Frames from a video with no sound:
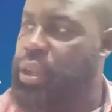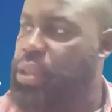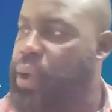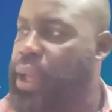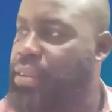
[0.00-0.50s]
How
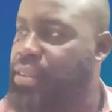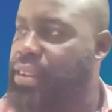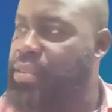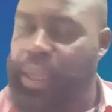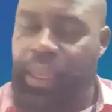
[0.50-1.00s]
do I
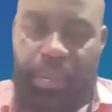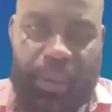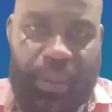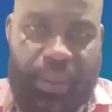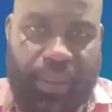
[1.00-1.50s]
access my
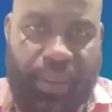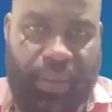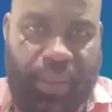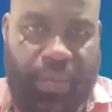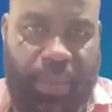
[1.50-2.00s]
K-Minting?
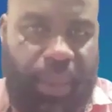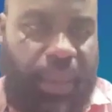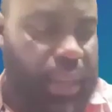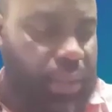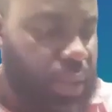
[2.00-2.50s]
You've
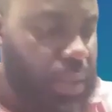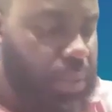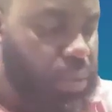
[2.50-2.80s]
explained that I'm